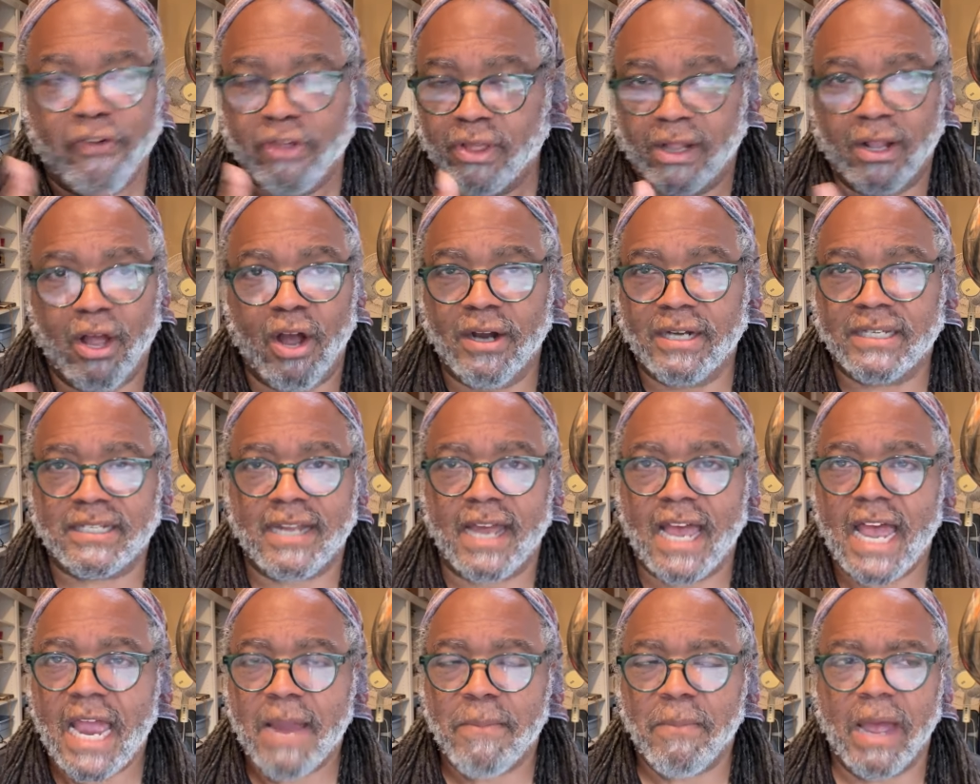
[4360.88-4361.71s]
for the
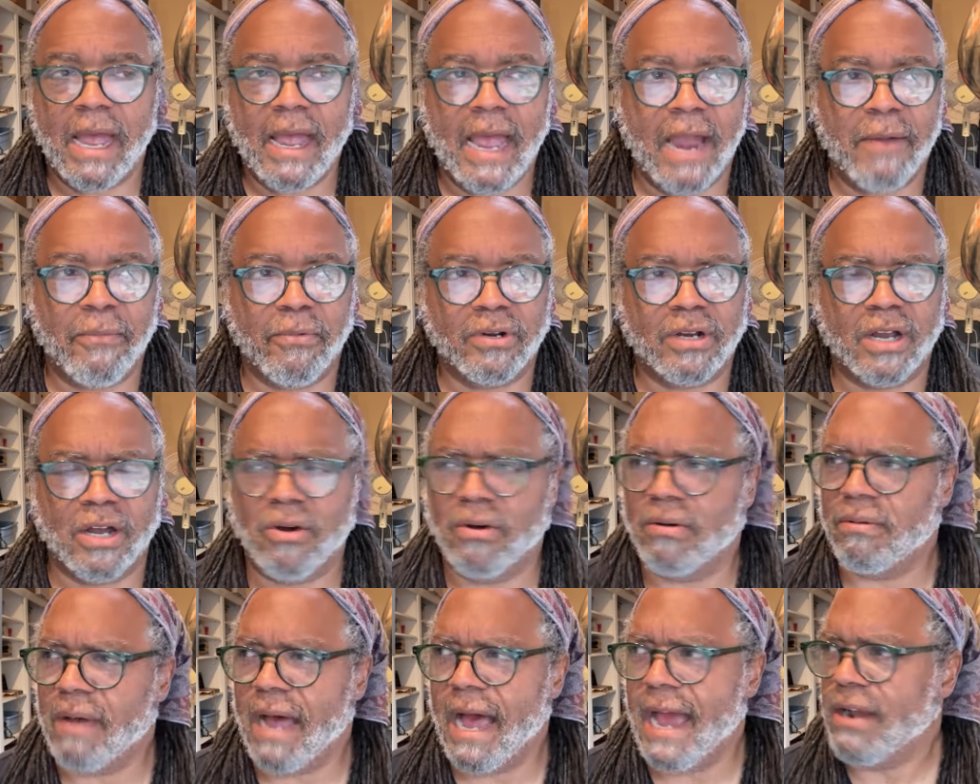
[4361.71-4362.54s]
longest time, I
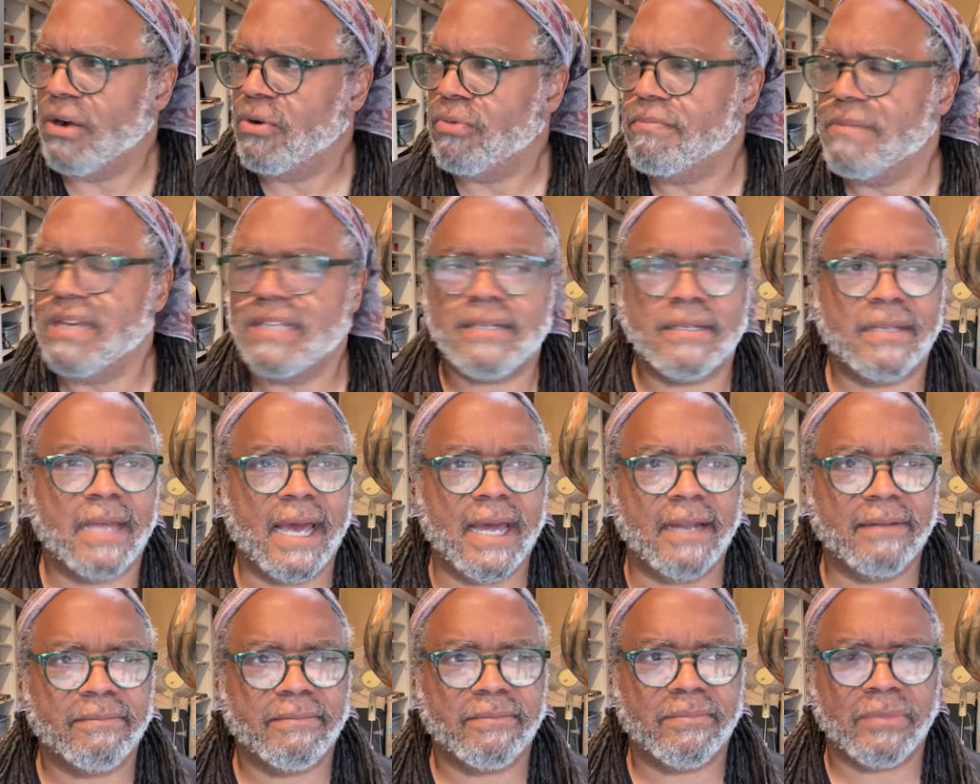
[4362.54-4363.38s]
would go, I don't
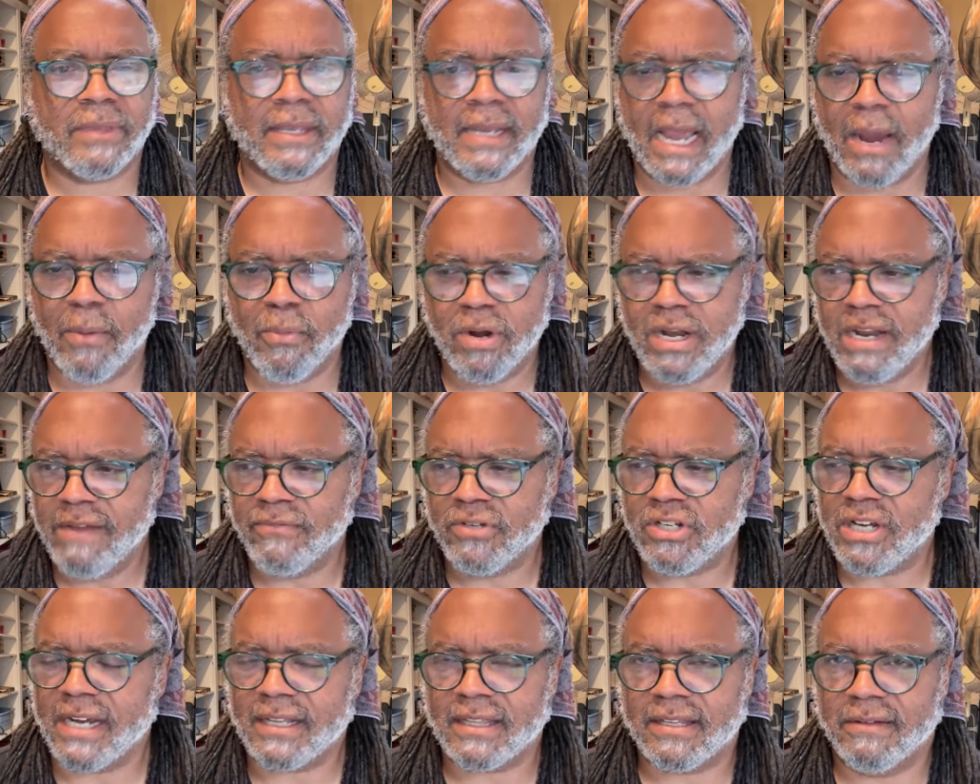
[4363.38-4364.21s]
miss that. I
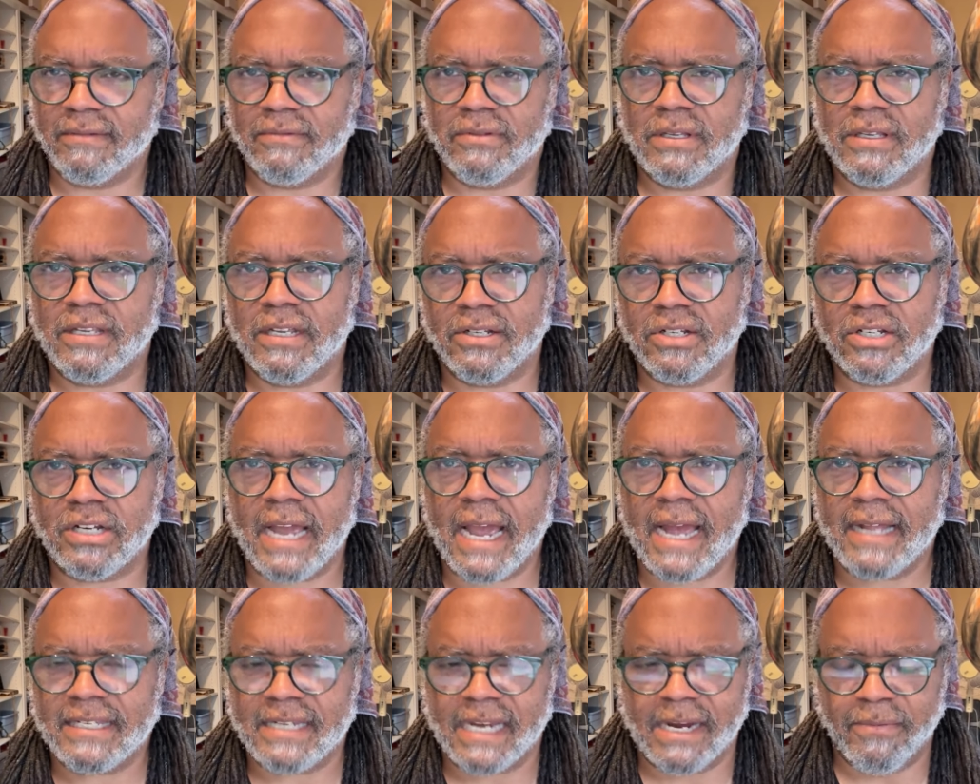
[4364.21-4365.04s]
wouldn't even check the,
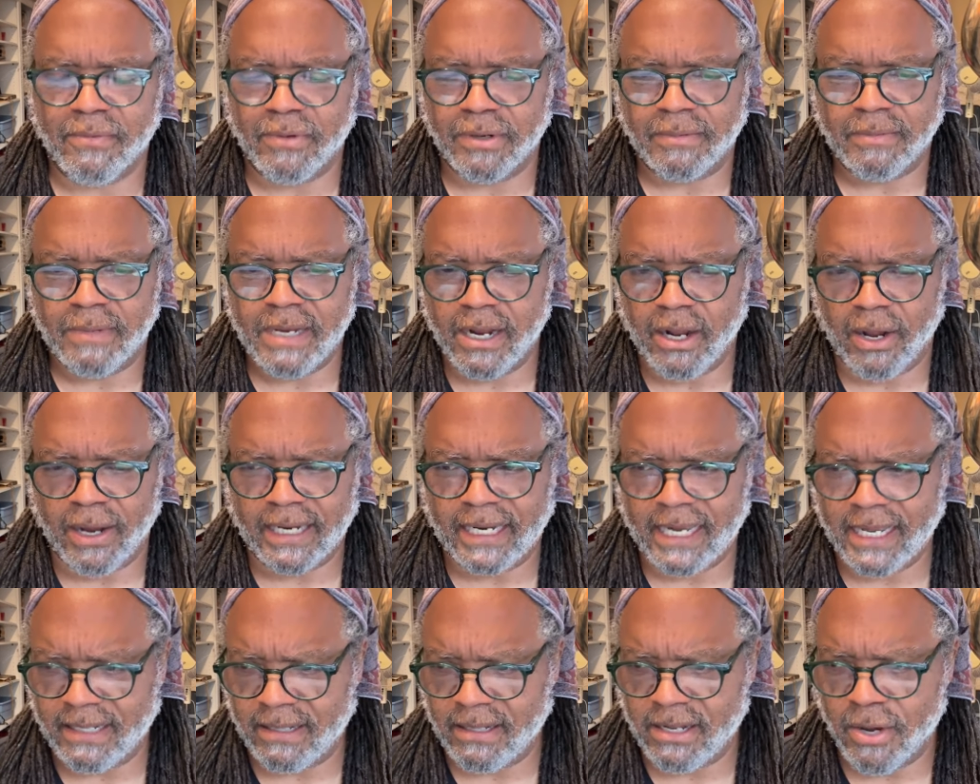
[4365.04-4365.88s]
the chats. I would,
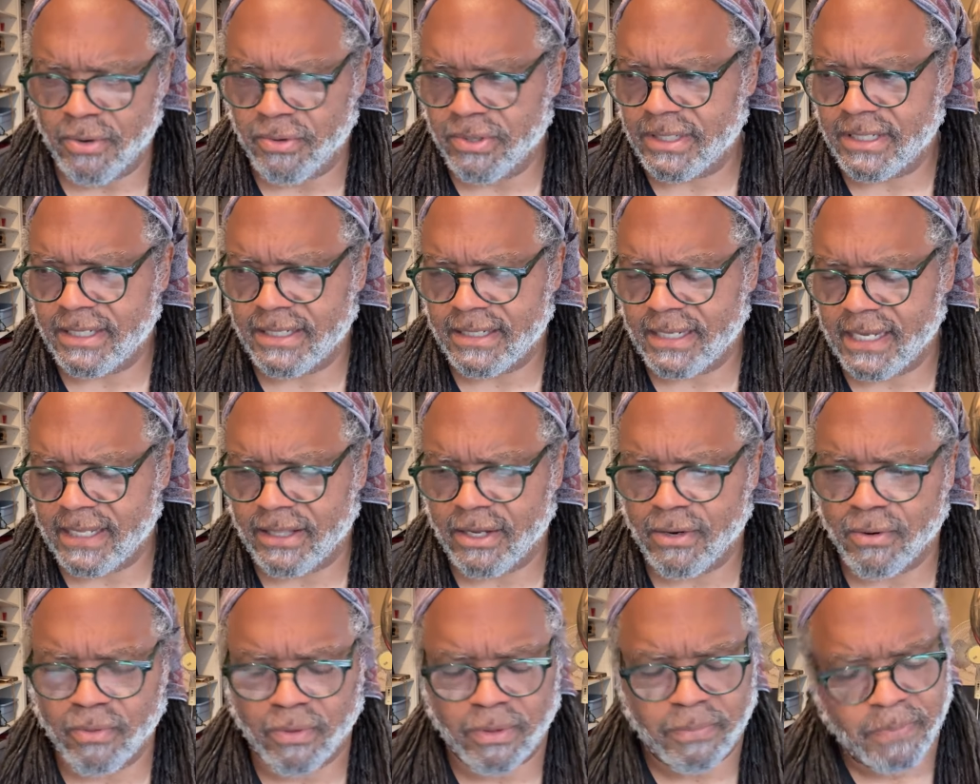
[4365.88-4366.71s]
you know, I get
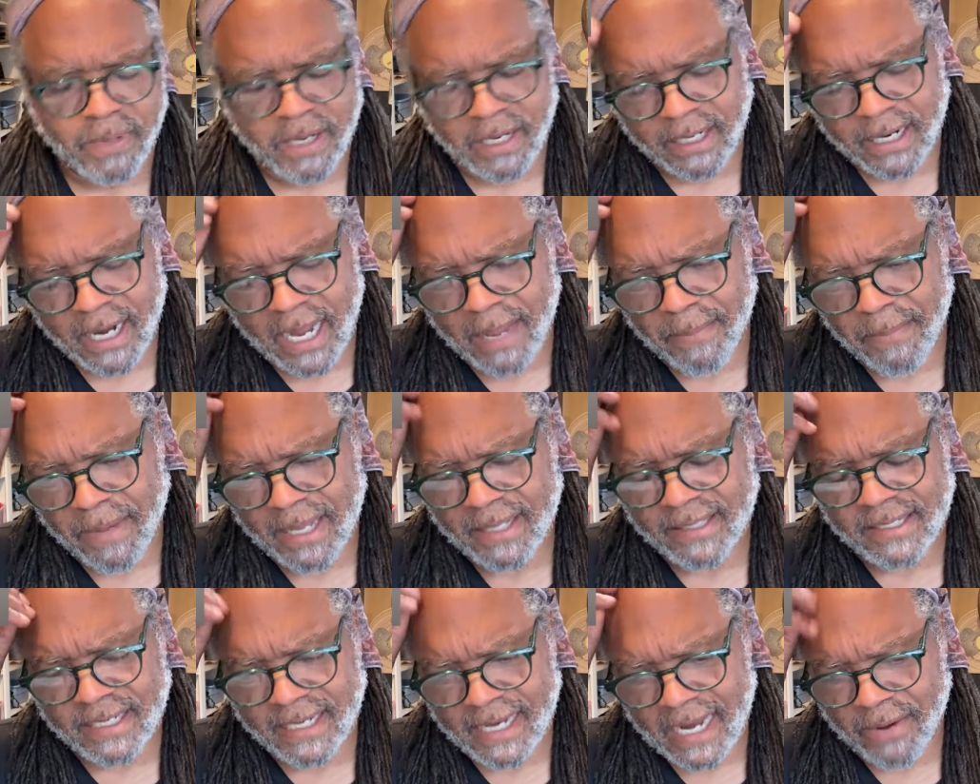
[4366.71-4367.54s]
notices that there would be
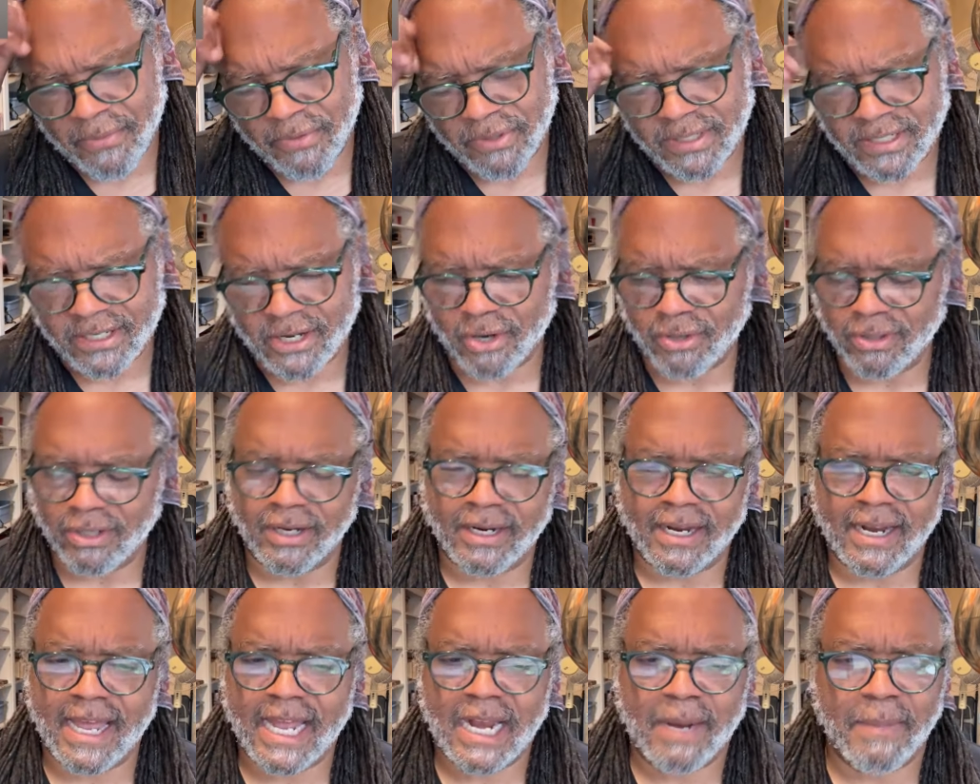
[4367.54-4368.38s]
comments and I would
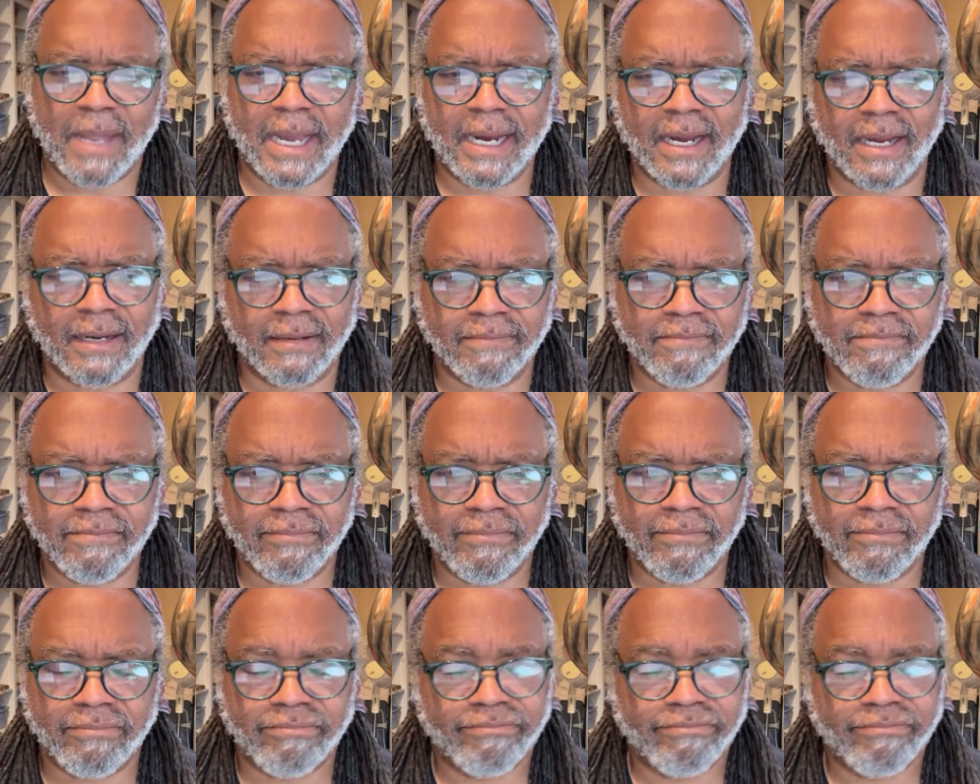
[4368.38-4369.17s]
start looking at them like, I,